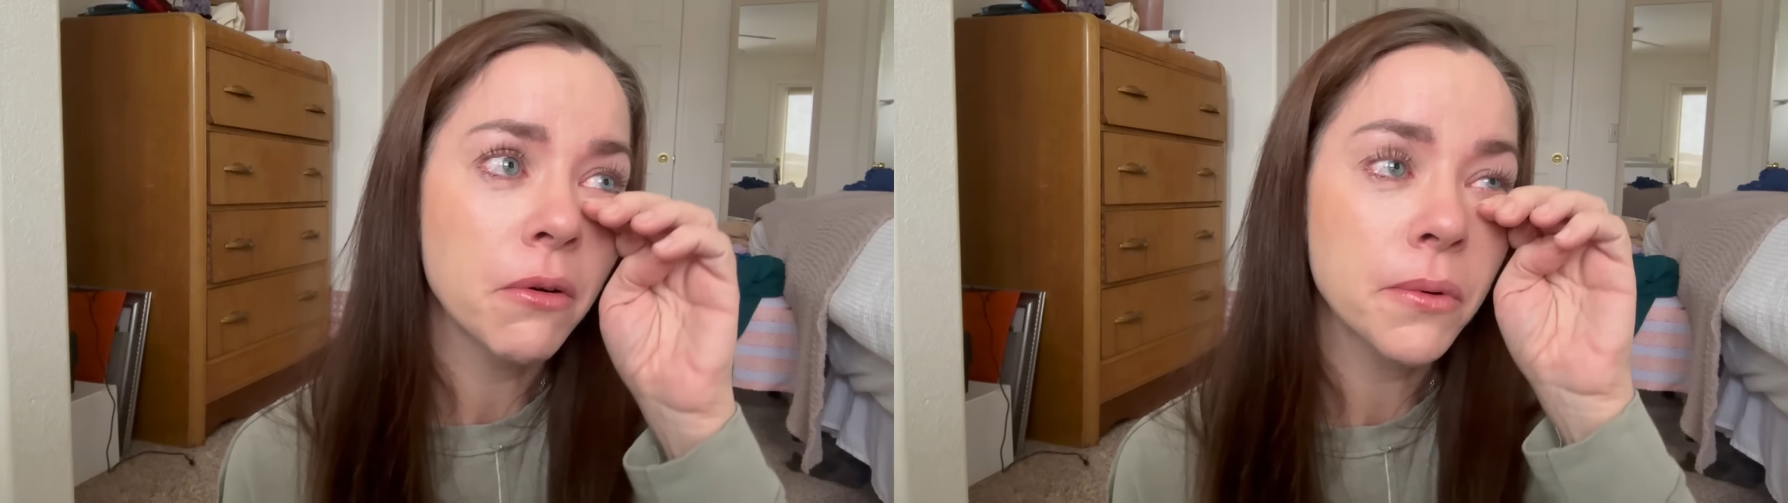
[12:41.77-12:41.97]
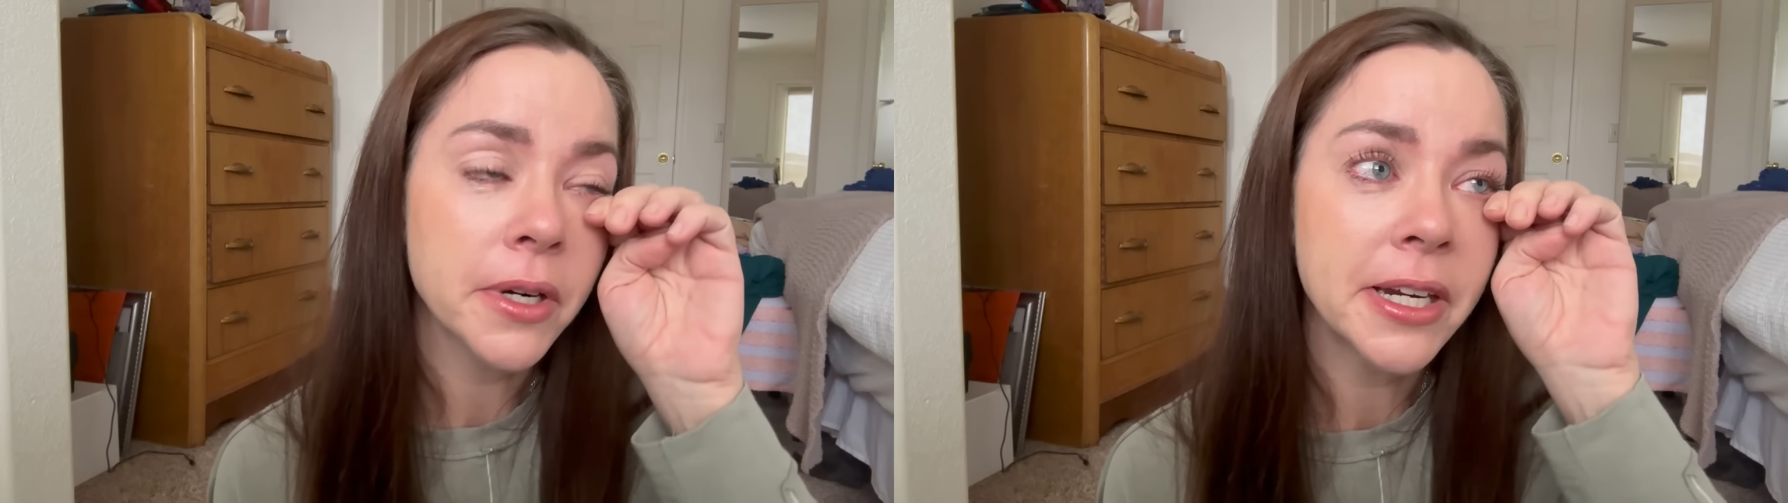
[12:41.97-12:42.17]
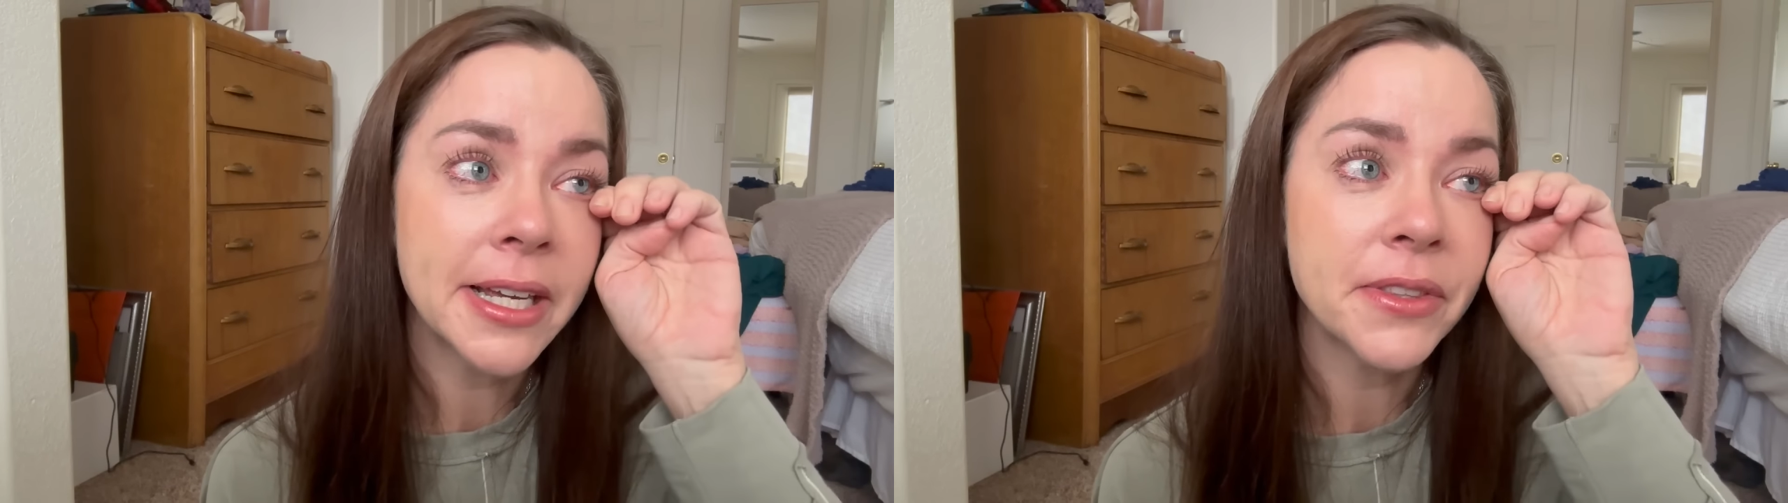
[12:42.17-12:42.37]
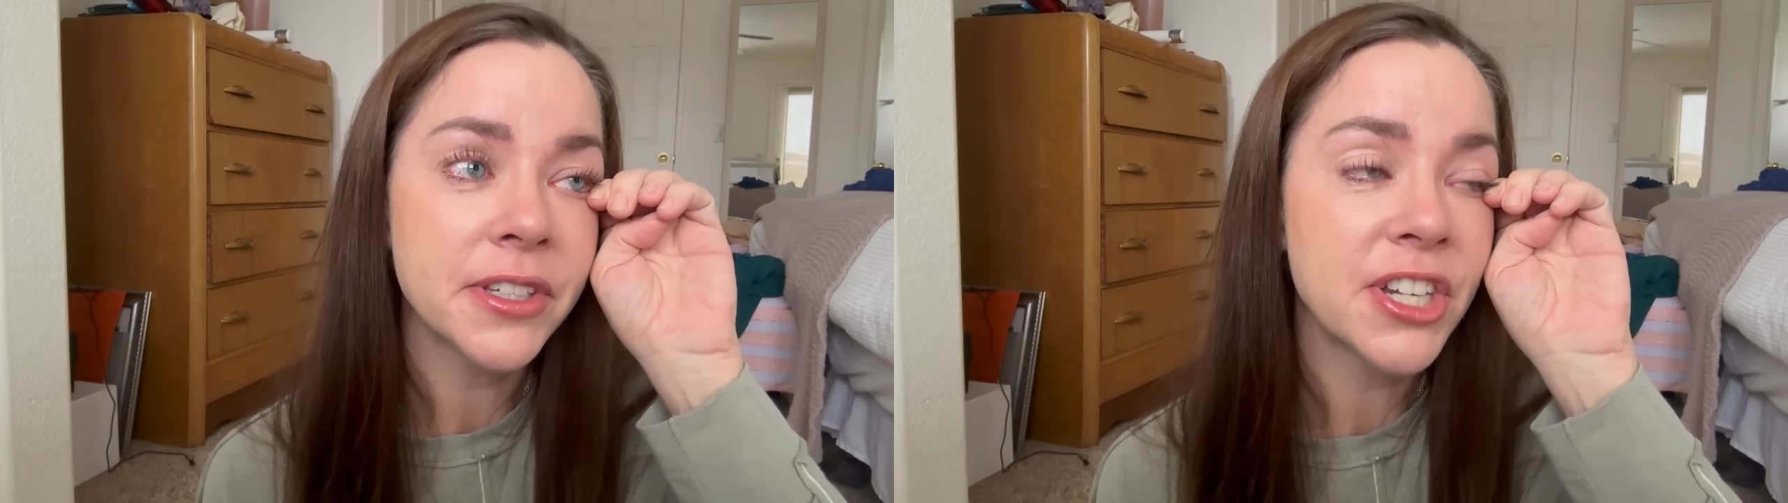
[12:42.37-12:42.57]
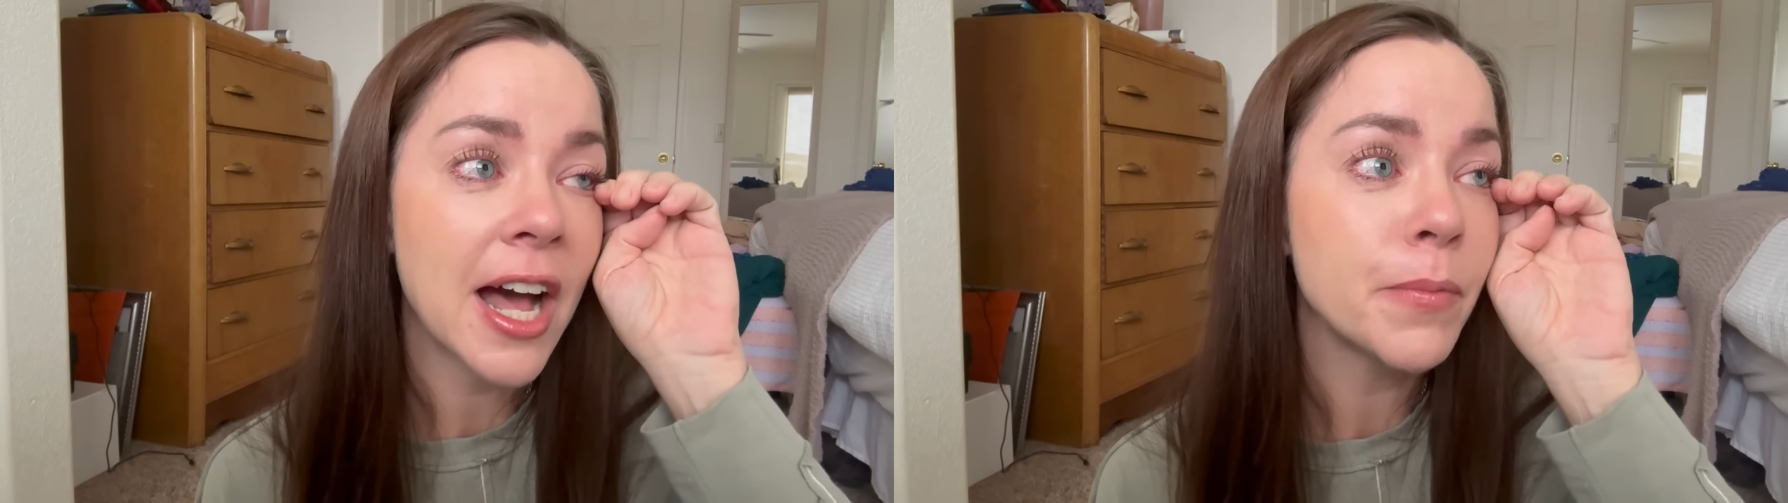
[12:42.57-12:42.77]
we're gonna get the
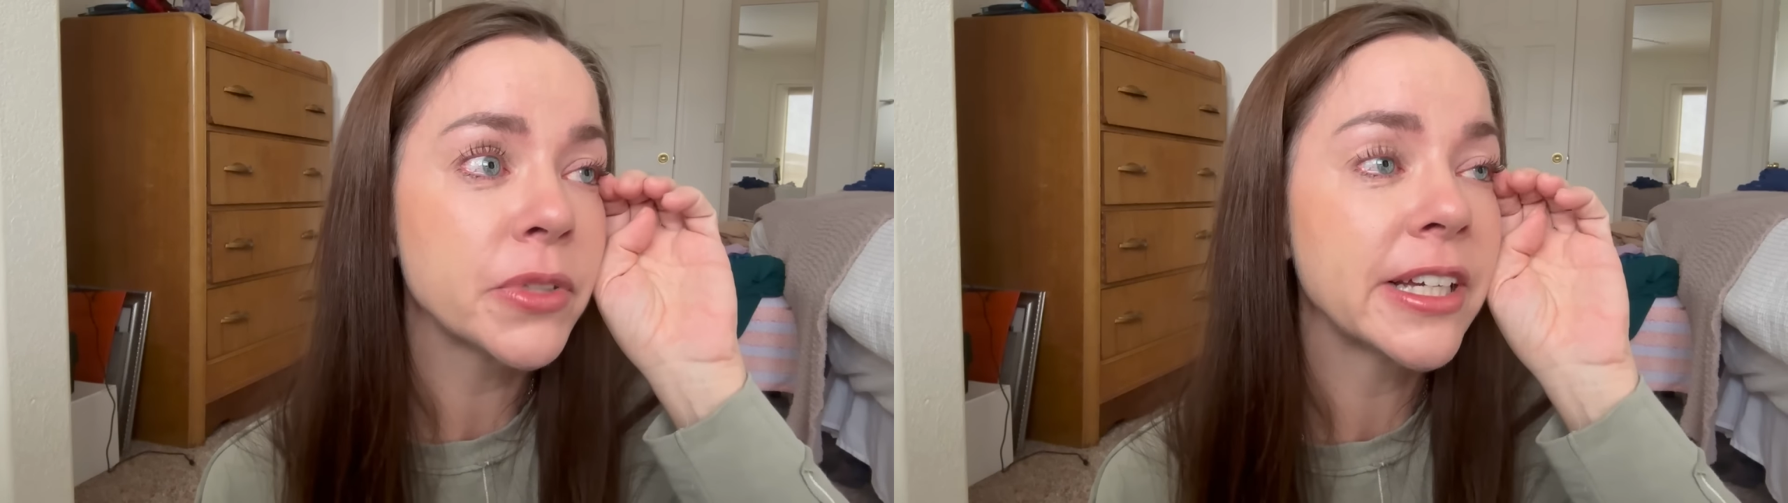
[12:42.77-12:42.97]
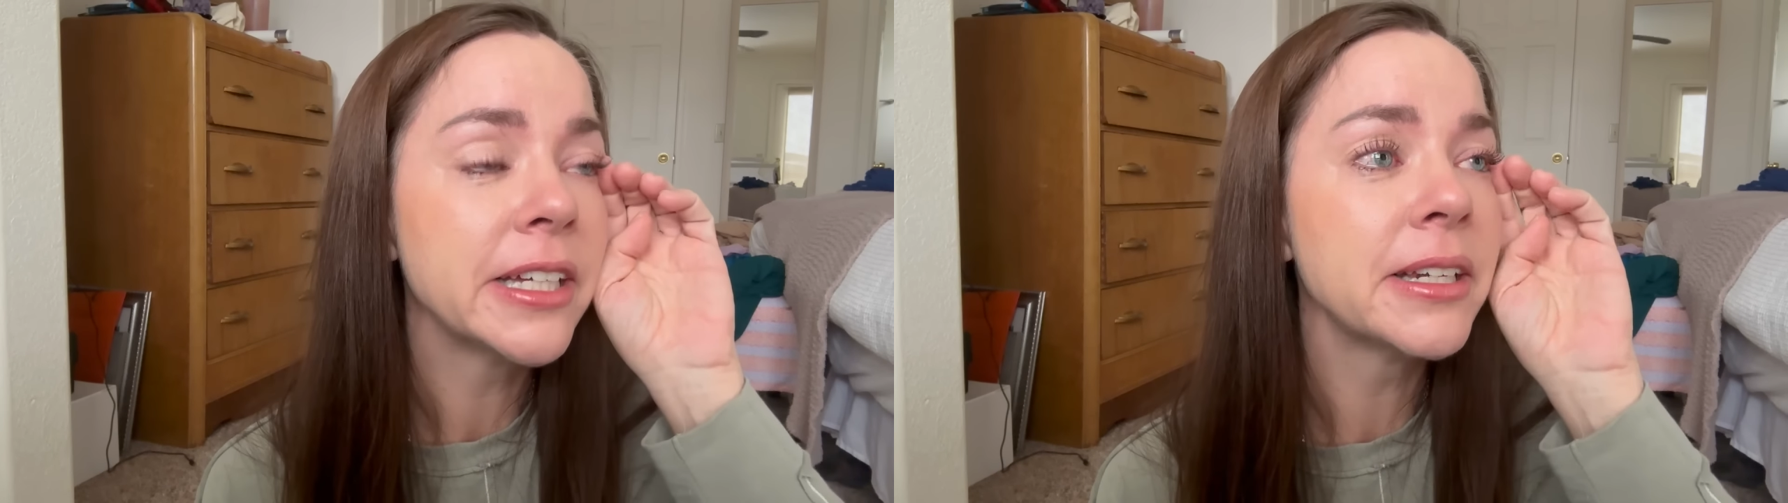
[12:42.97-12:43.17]
chaplain.